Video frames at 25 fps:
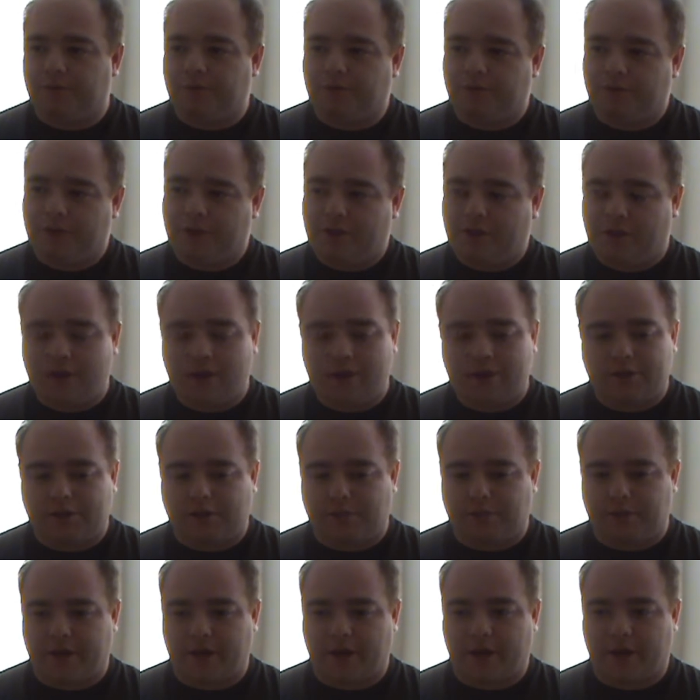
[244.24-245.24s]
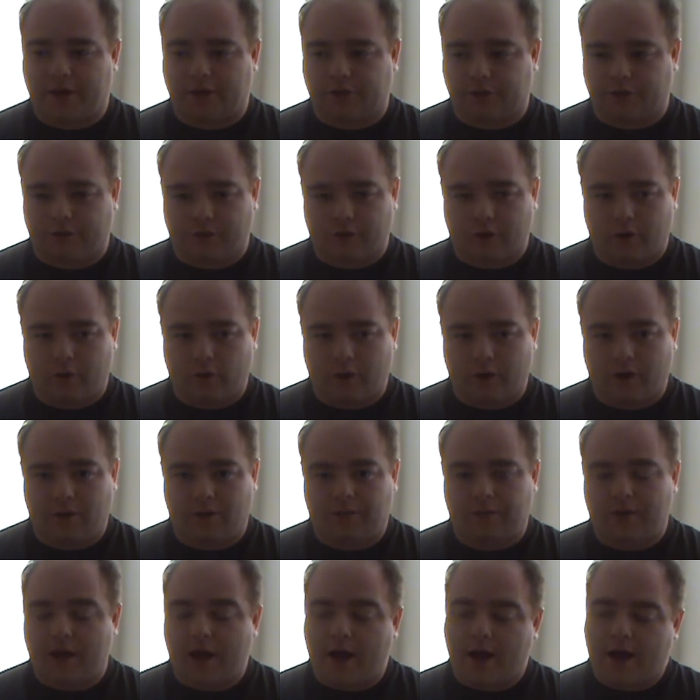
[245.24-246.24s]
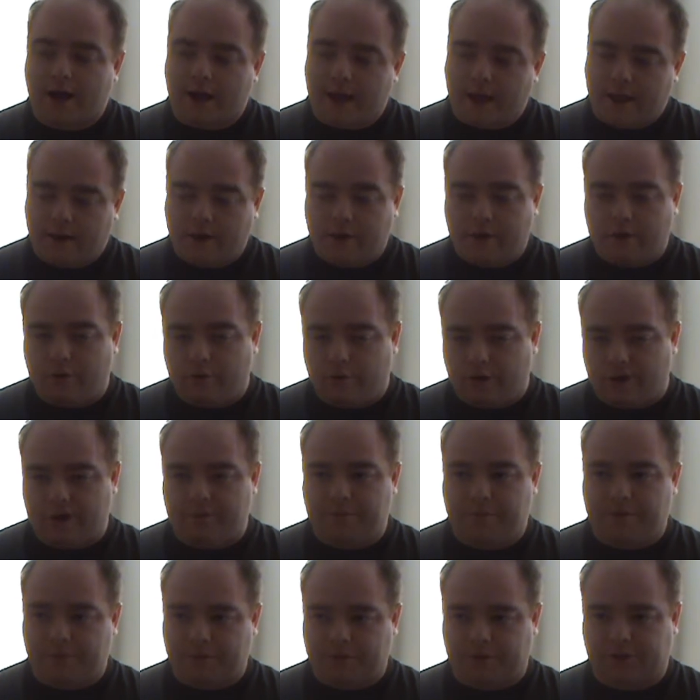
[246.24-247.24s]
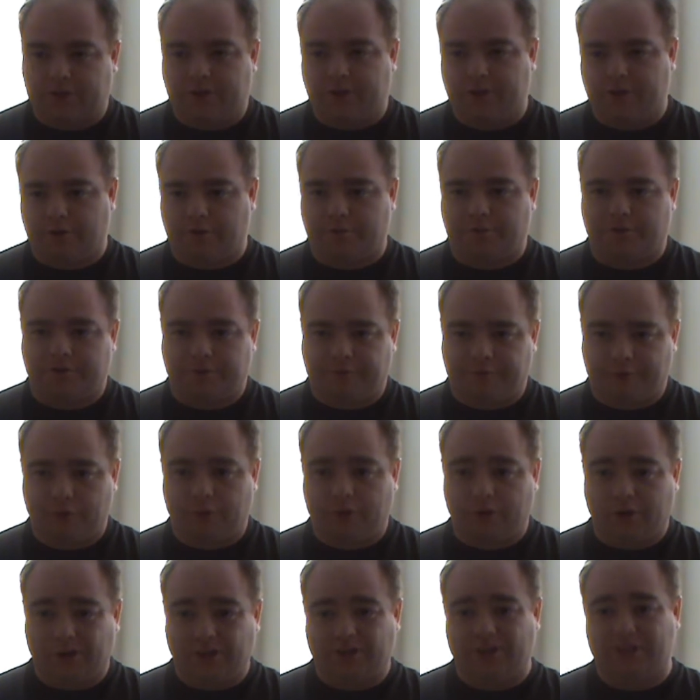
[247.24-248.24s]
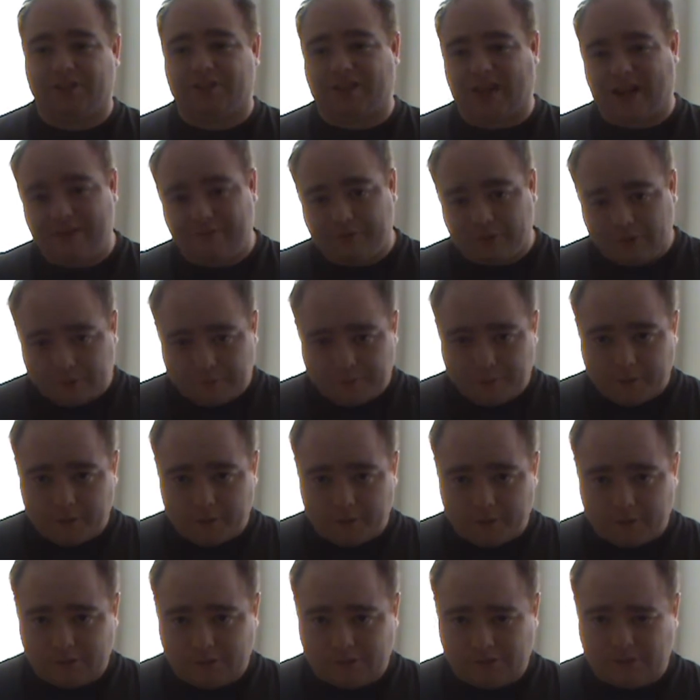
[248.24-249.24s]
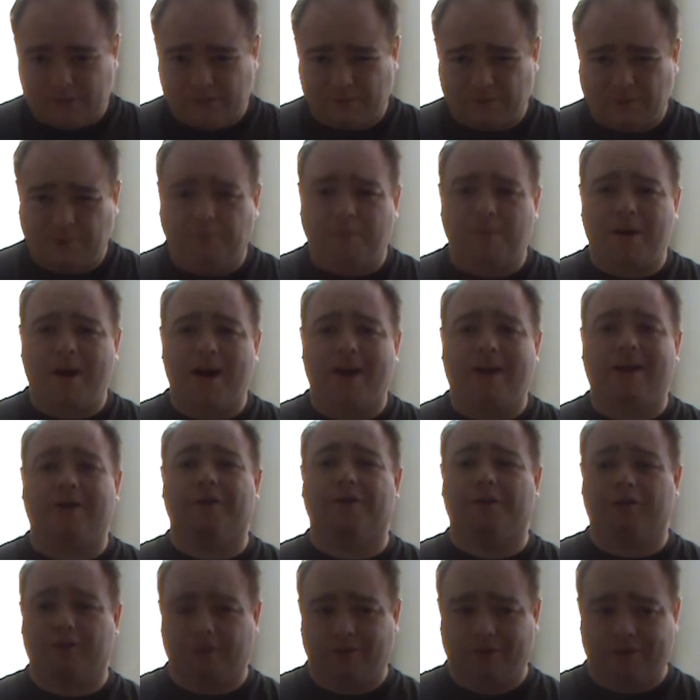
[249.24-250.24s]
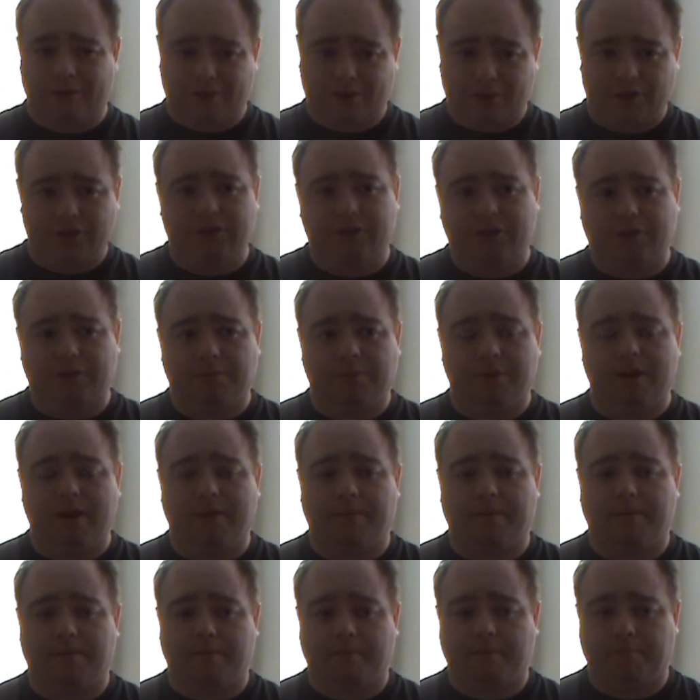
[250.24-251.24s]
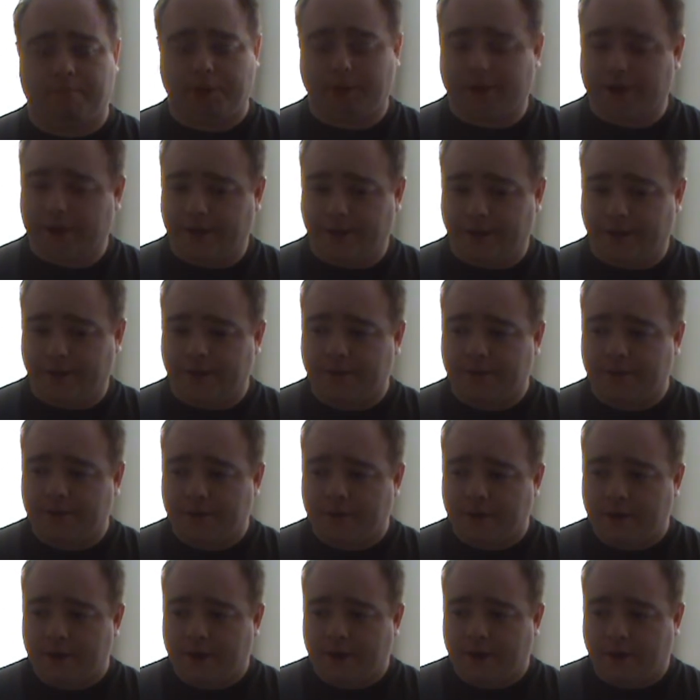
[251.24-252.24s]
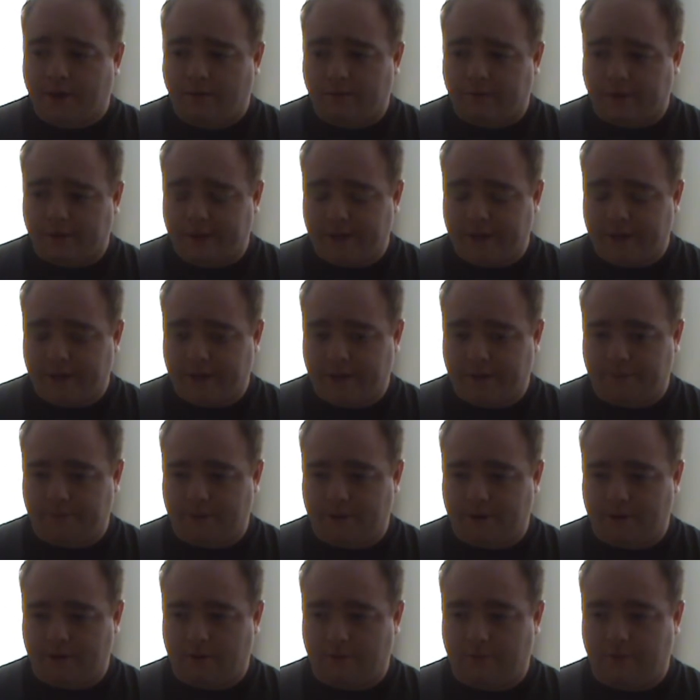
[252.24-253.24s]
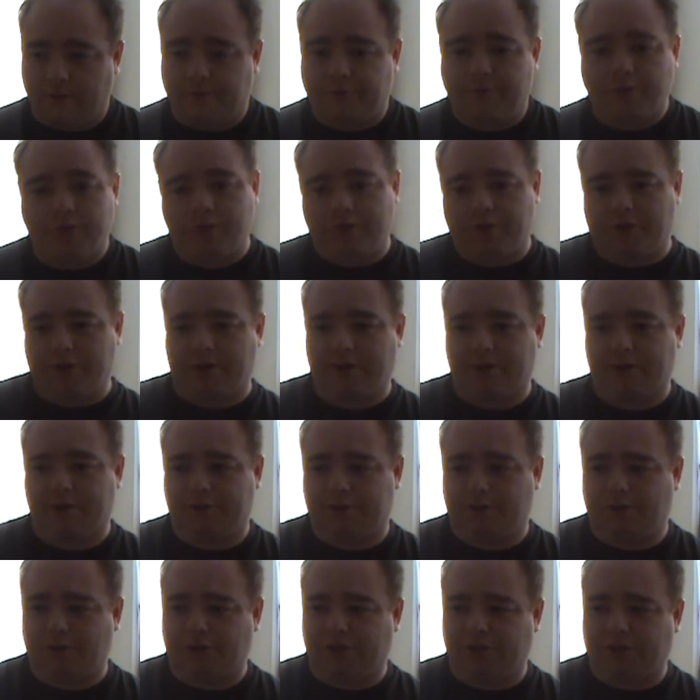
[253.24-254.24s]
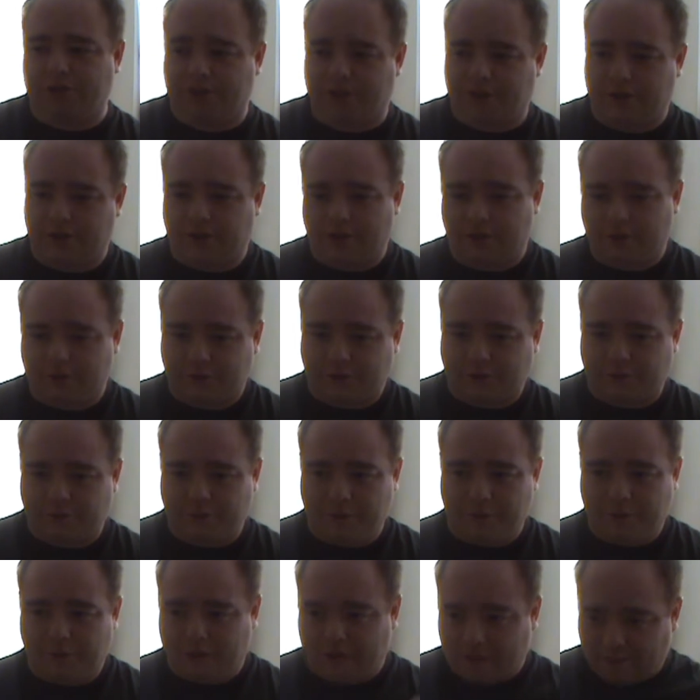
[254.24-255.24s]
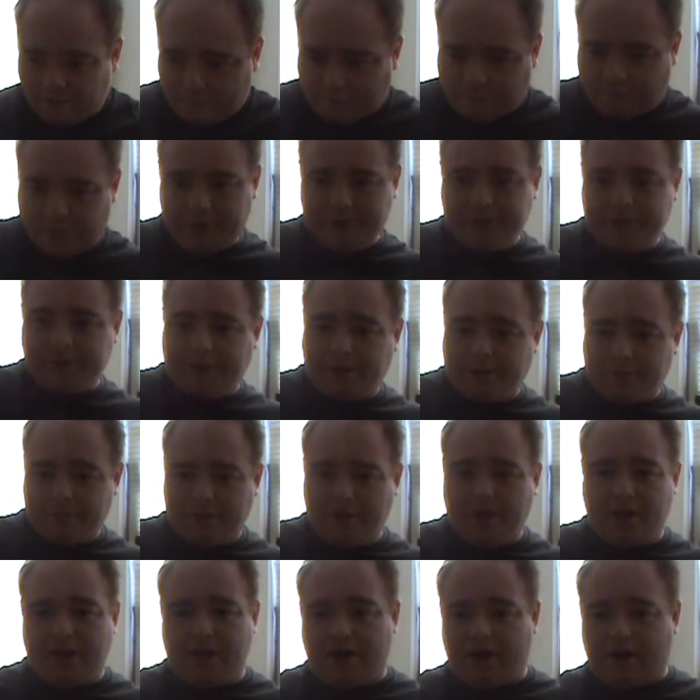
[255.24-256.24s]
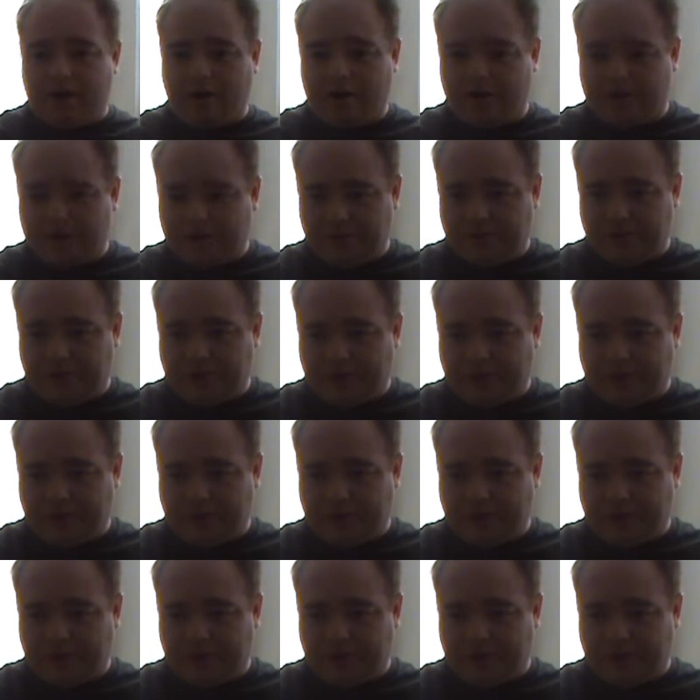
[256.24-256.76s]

the thing is, the mechanics are very well. I know a lot of people are saying there have been a few glitches. I've experienced minor glitches in my playing of the game. A few things. Mostly, certain people like freezing in midair and